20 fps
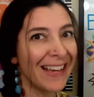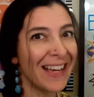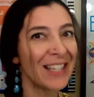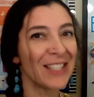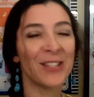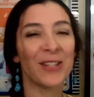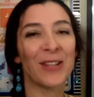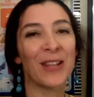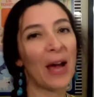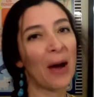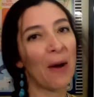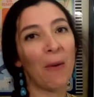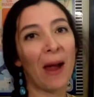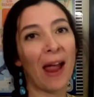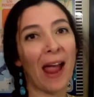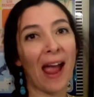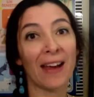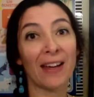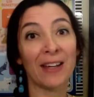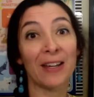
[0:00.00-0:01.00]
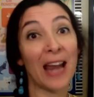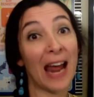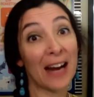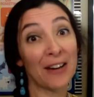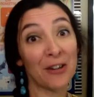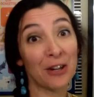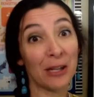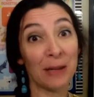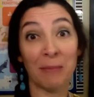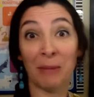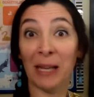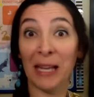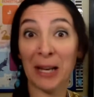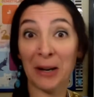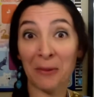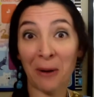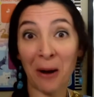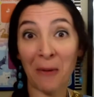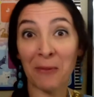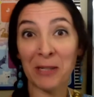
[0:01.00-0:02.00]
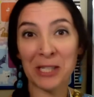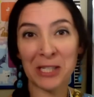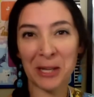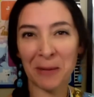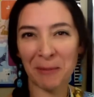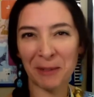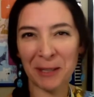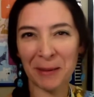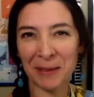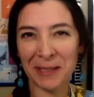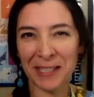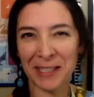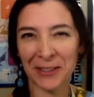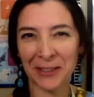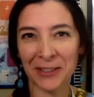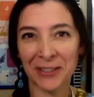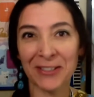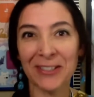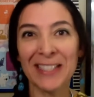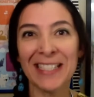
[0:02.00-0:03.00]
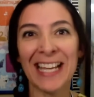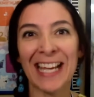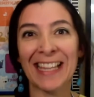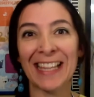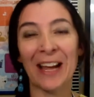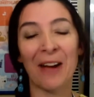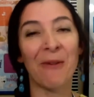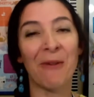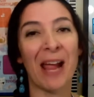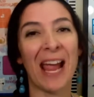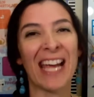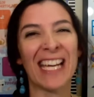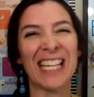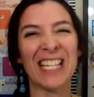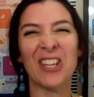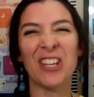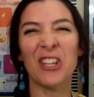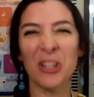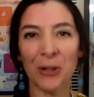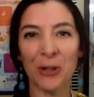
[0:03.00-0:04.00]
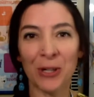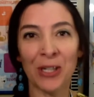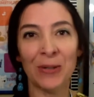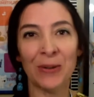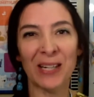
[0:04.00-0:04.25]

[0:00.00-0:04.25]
so that way I could actually play around with some of the materials, and that way I can show you